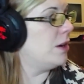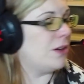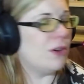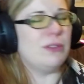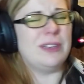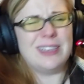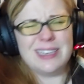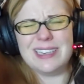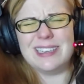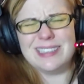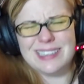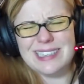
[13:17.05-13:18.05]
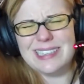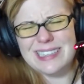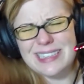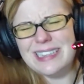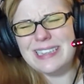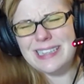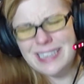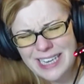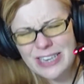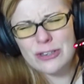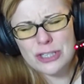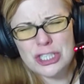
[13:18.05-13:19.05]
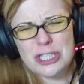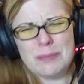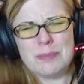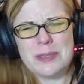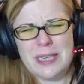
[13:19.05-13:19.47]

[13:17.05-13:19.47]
No, leadership